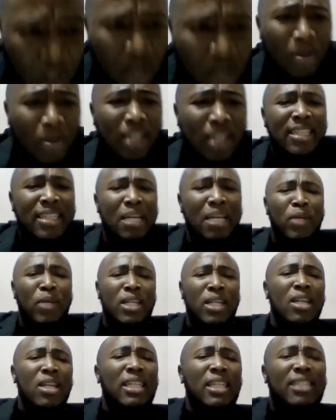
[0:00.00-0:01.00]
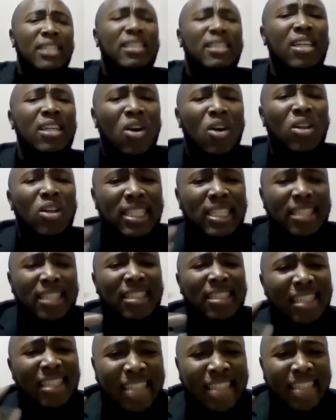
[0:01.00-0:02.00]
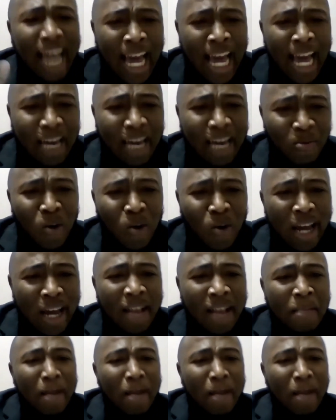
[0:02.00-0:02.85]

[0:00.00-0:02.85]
But he said, but you see, this is the time where